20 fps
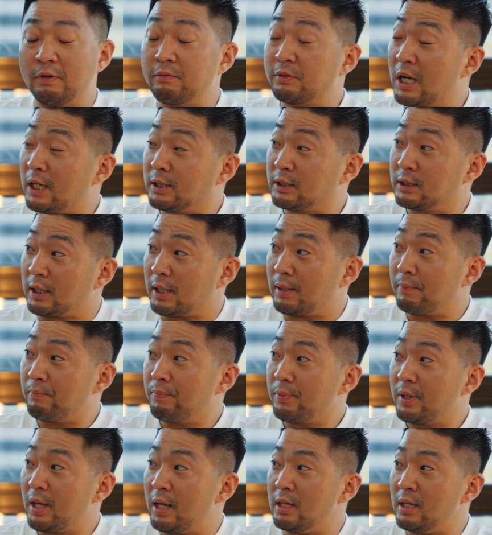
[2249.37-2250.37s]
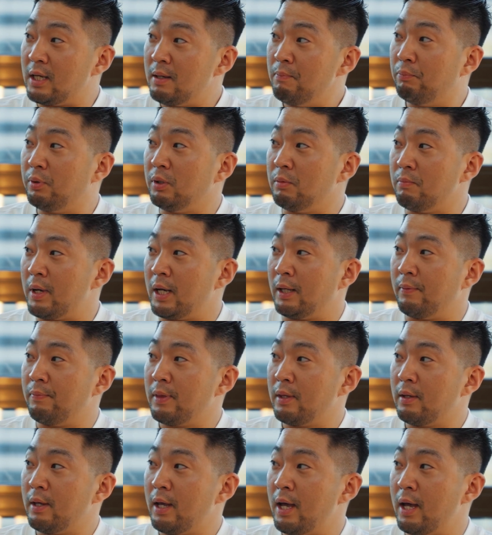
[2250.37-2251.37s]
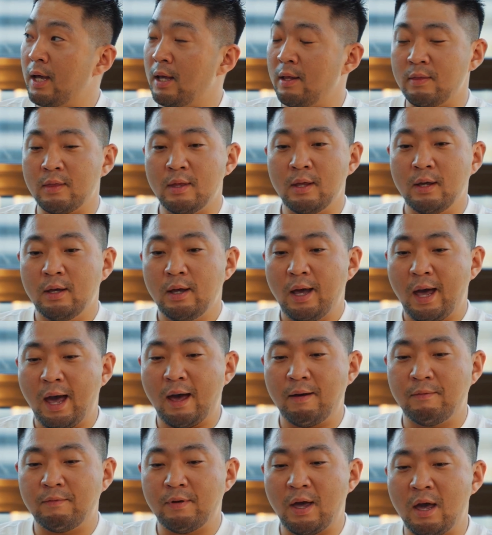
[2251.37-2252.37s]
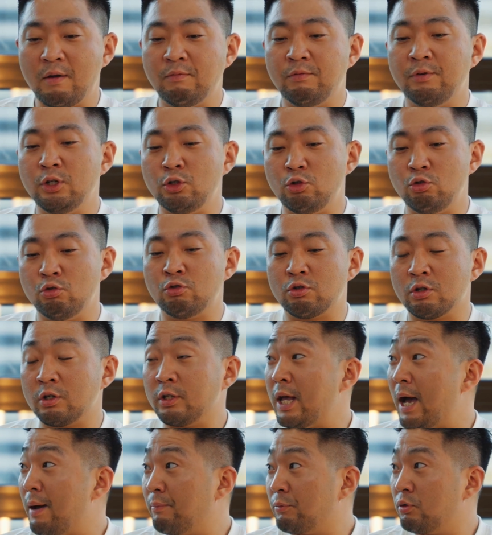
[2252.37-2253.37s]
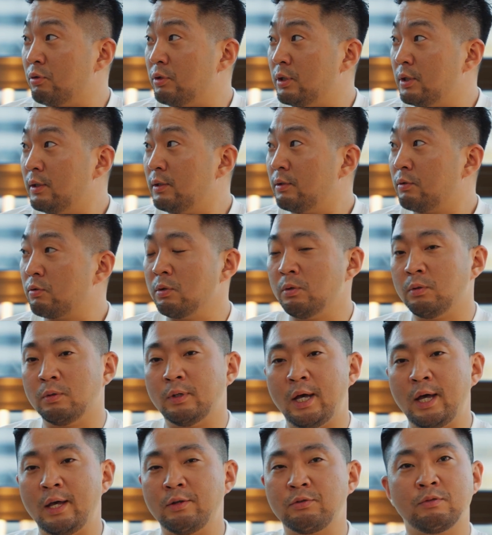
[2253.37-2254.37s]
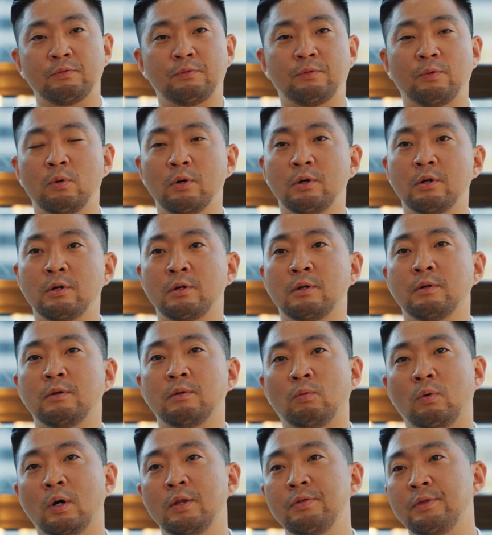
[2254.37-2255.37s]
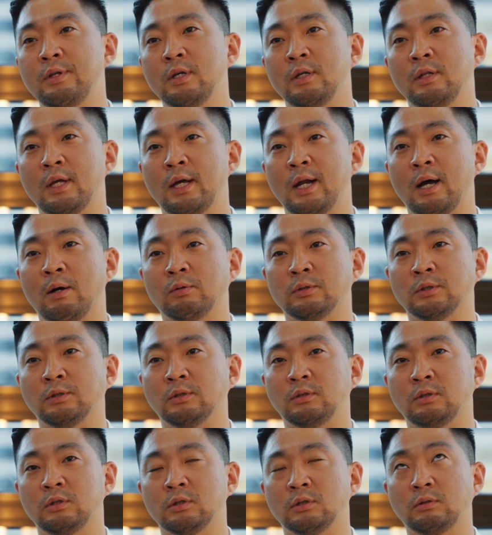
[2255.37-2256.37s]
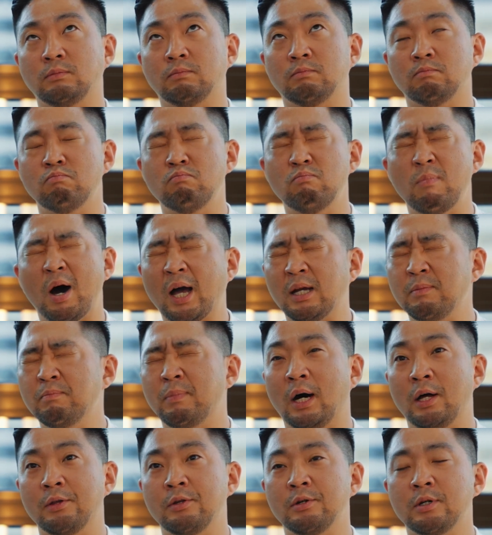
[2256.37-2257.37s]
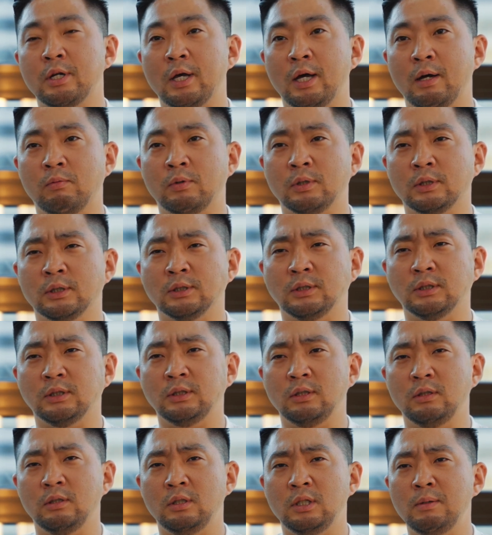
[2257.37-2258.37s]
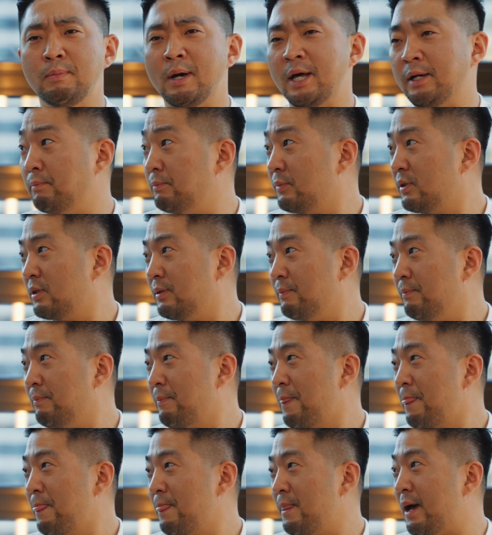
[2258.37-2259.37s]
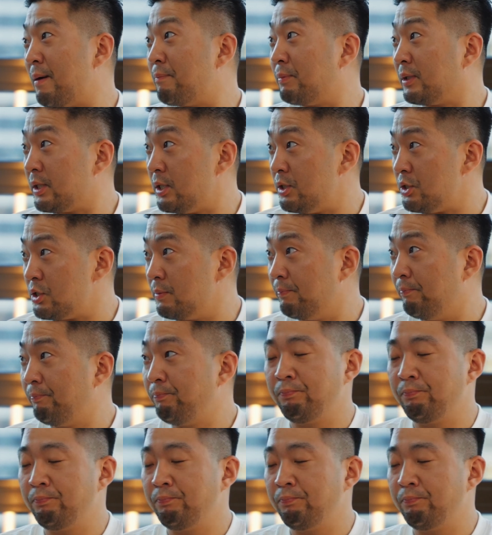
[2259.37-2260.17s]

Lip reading: concept and implement and have every user adapt to it. So as a foreigner, one thing that I was just mind bothered at was eBatum, the application.